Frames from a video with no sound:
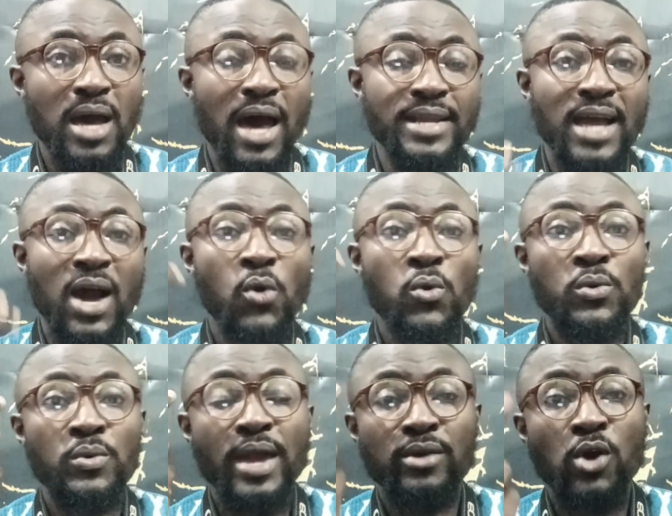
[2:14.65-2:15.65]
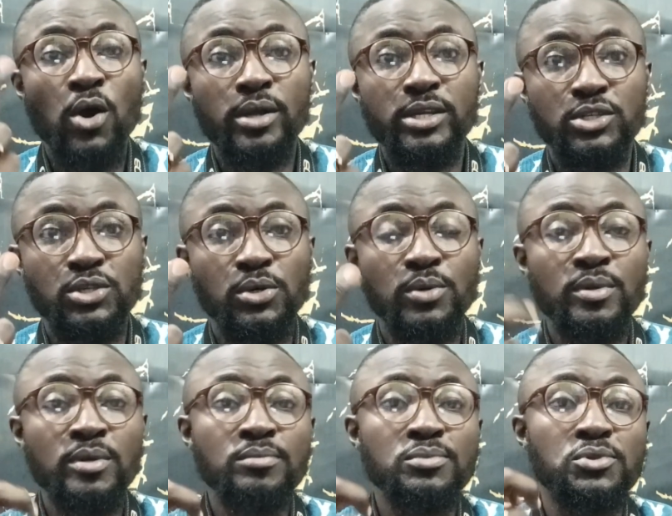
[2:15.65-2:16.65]
And I will encourage you
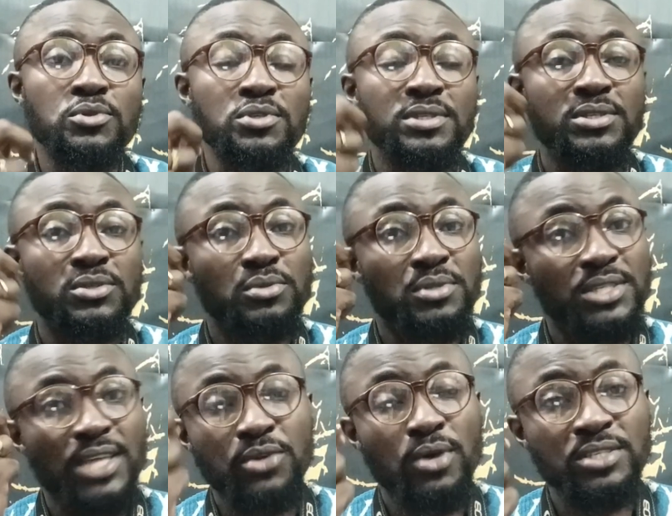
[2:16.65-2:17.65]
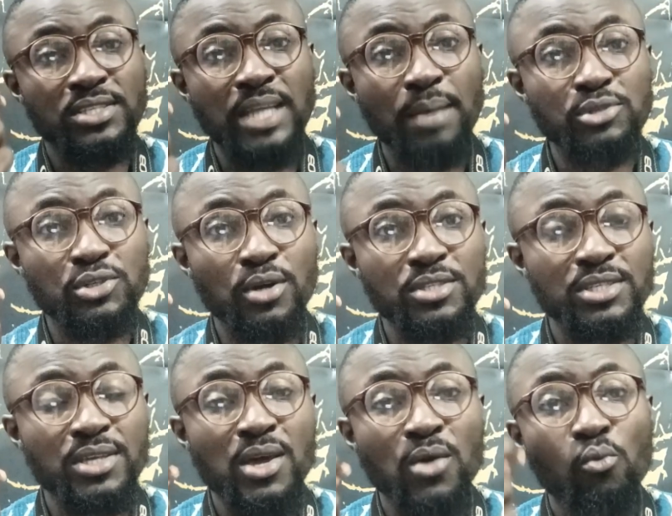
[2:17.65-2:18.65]
to take your
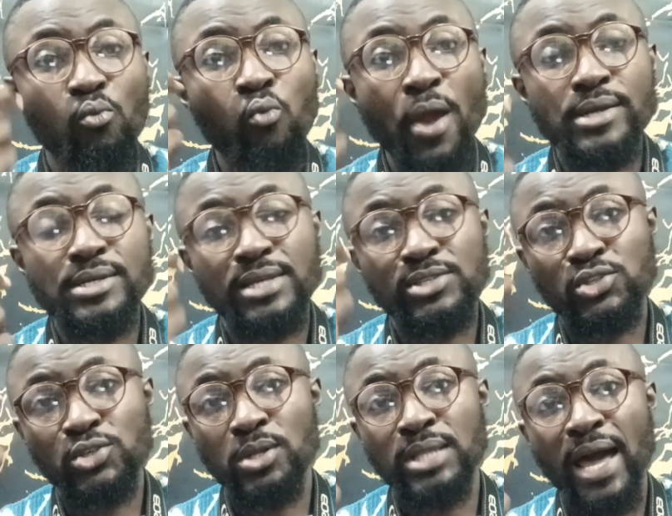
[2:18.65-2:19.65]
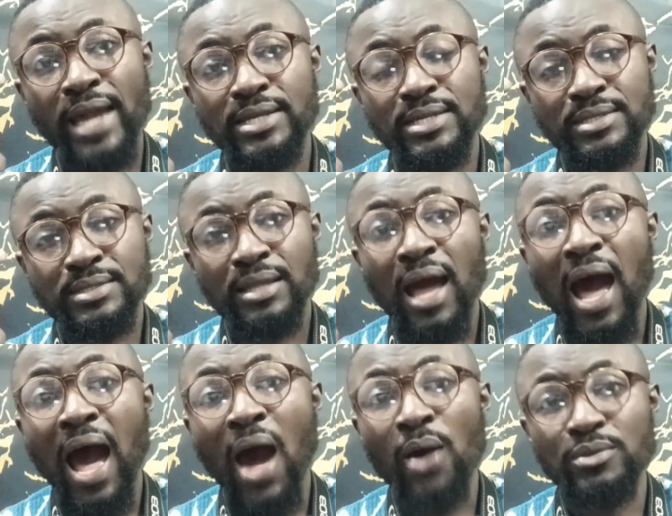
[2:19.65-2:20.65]
snapshots when the sunlight
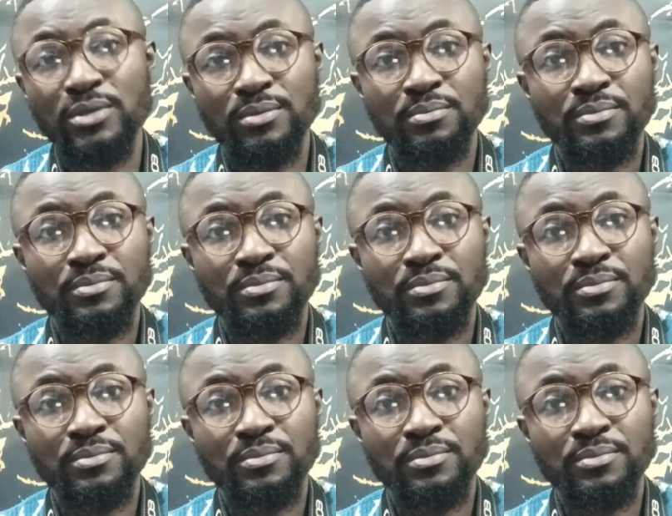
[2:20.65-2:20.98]
out,